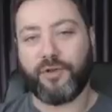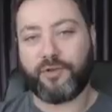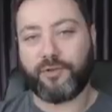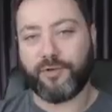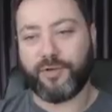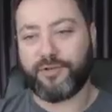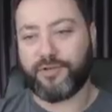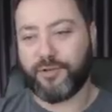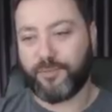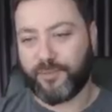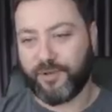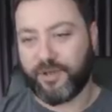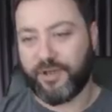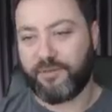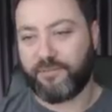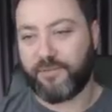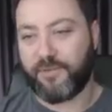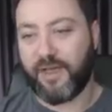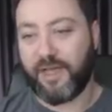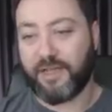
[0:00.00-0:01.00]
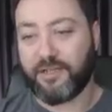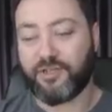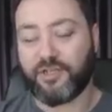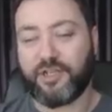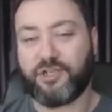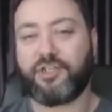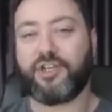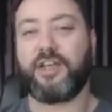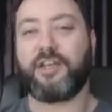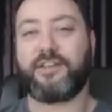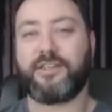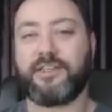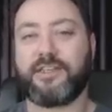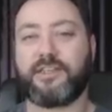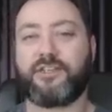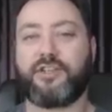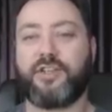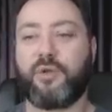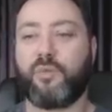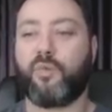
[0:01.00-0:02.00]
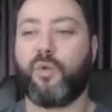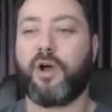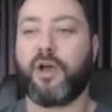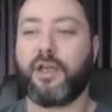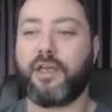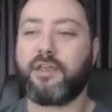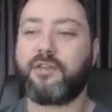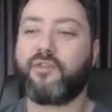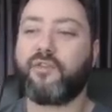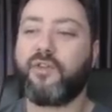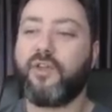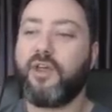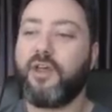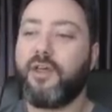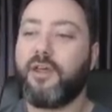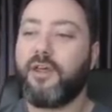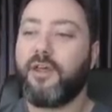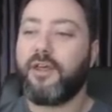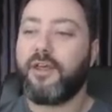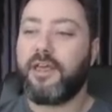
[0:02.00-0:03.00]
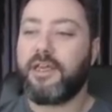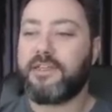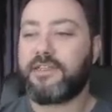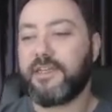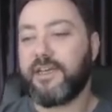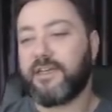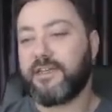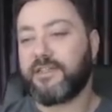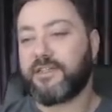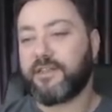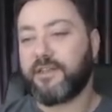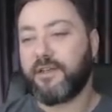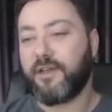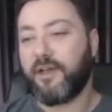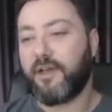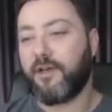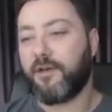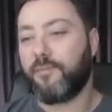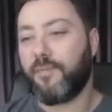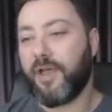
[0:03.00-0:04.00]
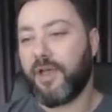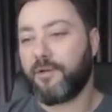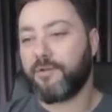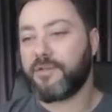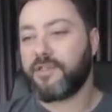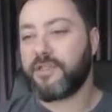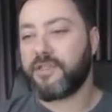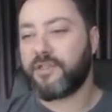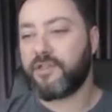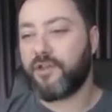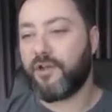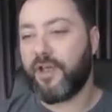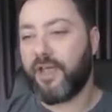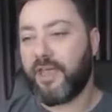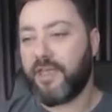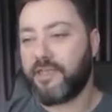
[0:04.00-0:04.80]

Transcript: creature, but I actually checked, he's actually white. He says, how is this not hate